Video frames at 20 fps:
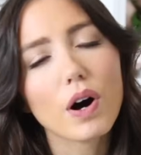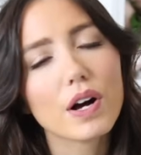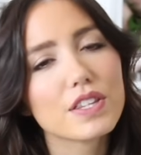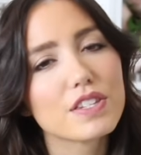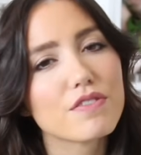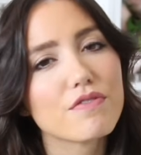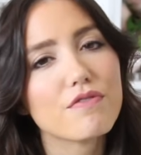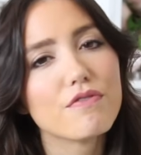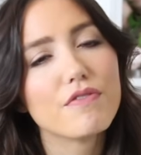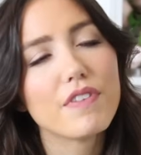
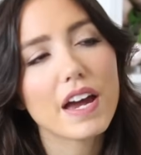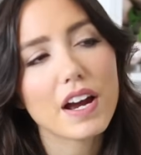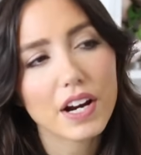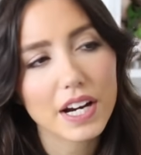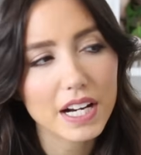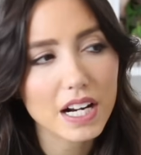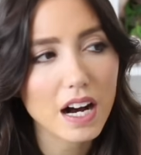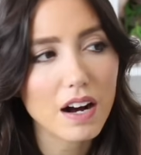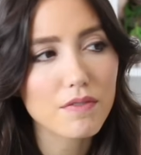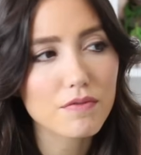It's
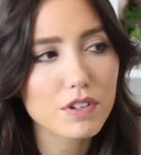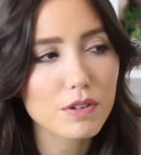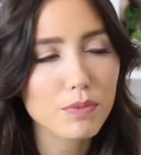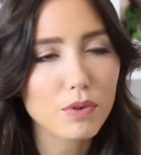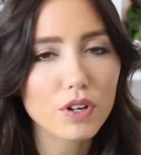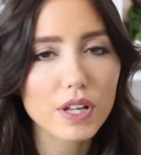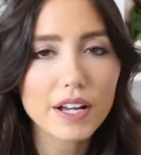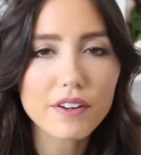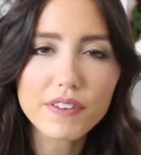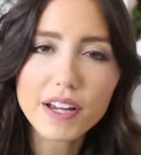very
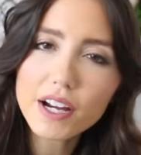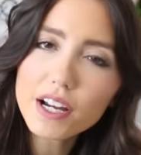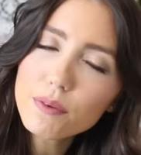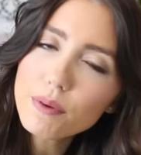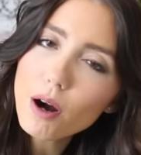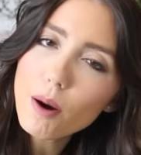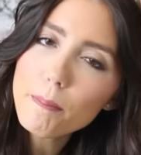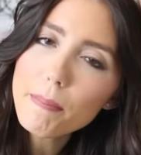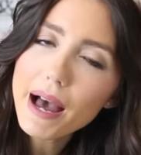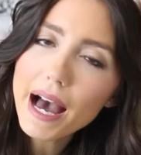comfortable like very
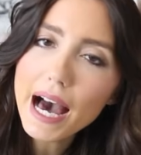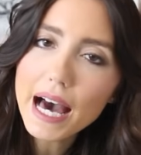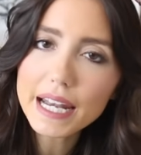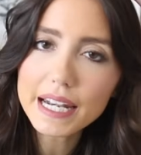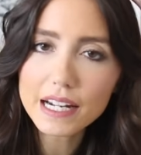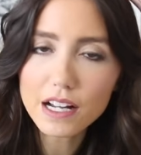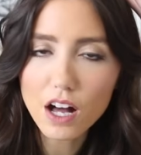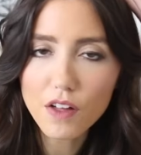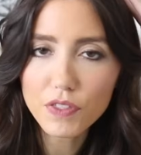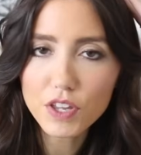well
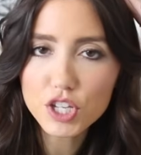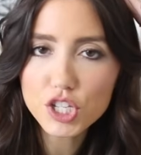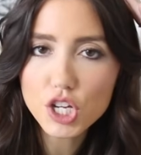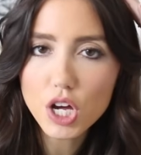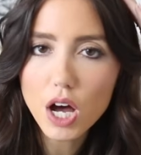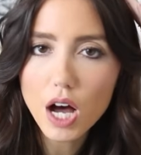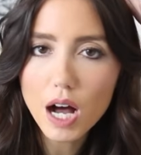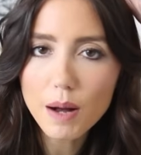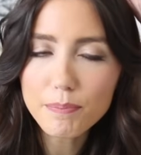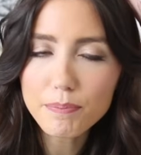padded on the
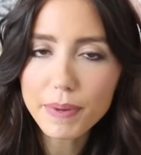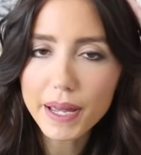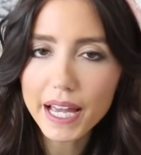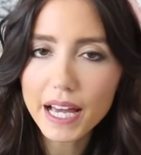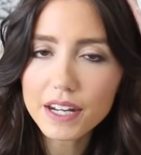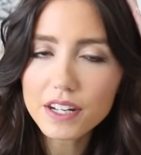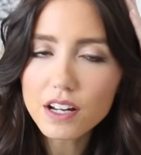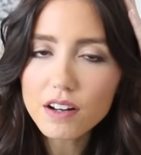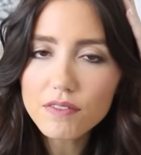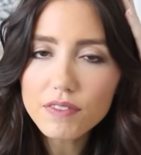top
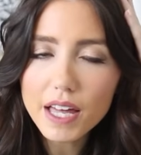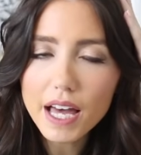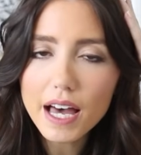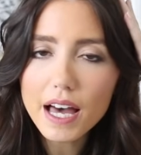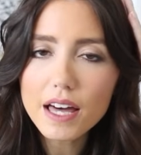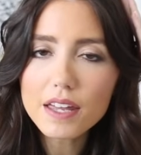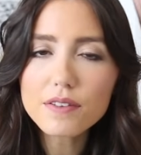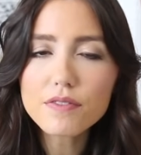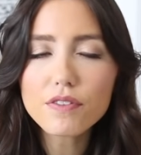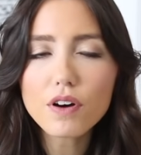band of the
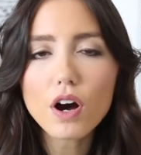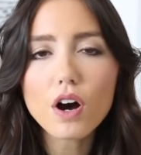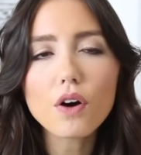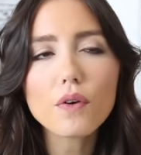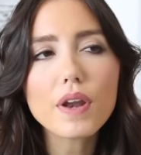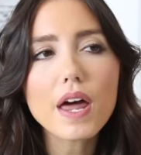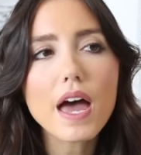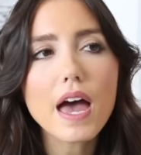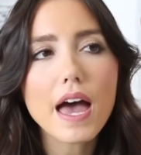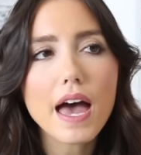
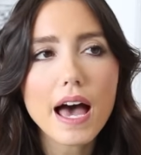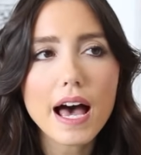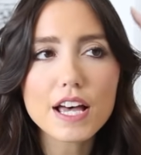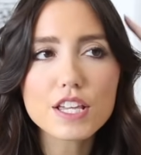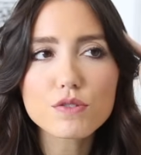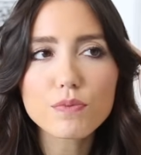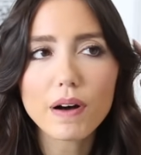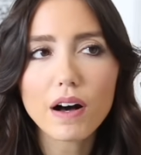headphone as